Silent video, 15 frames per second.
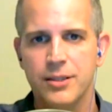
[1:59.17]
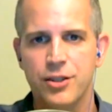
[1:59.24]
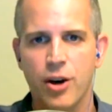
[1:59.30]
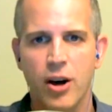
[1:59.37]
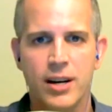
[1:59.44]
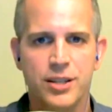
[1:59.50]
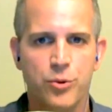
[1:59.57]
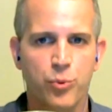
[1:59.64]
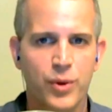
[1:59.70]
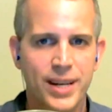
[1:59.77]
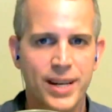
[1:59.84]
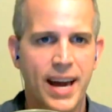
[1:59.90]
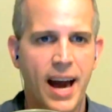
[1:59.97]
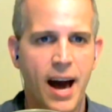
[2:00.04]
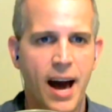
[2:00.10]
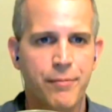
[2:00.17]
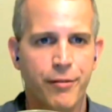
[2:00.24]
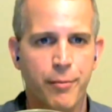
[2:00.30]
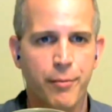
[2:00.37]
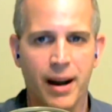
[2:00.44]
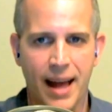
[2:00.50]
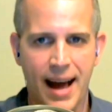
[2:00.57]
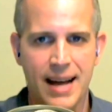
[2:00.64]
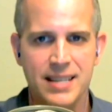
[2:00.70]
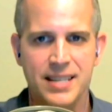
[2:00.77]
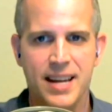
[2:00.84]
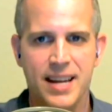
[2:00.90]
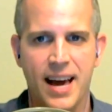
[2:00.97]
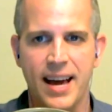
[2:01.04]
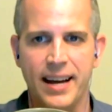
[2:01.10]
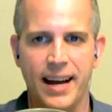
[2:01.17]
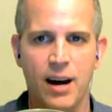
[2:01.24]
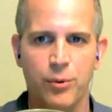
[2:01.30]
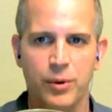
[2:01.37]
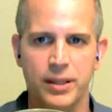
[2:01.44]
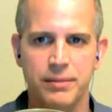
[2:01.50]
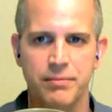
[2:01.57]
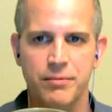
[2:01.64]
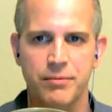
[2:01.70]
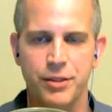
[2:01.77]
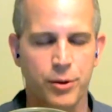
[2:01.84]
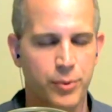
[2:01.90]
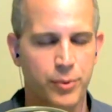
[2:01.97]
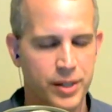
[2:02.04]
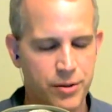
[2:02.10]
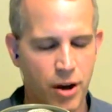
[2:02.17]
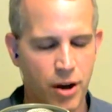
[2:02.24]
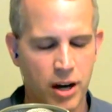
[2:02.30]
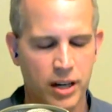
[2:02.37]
John, as a recap from our last Hangout, we talked